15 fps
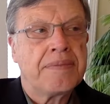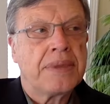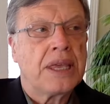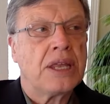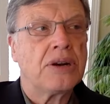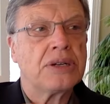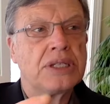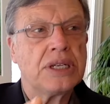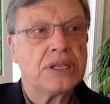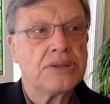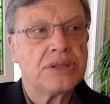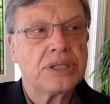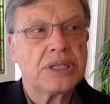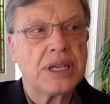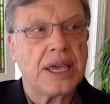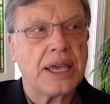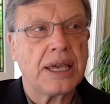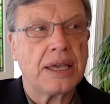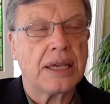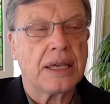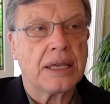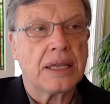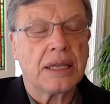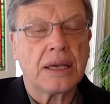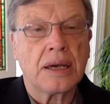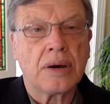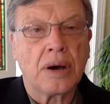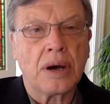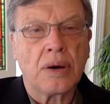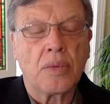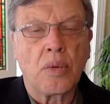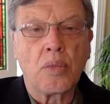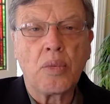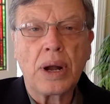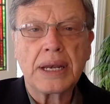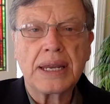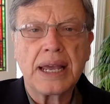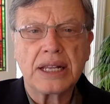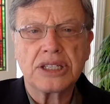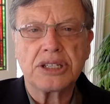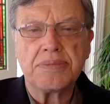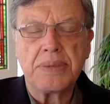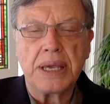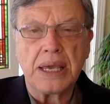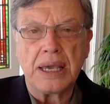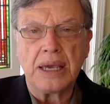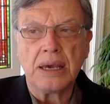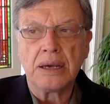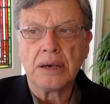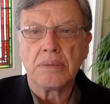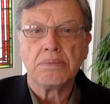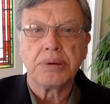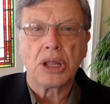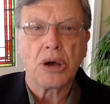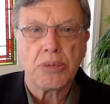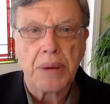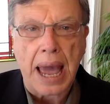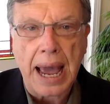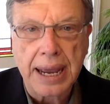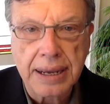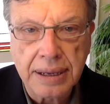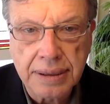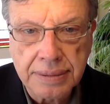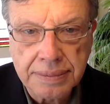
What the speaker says: You know, it's interesting what gets me blowback.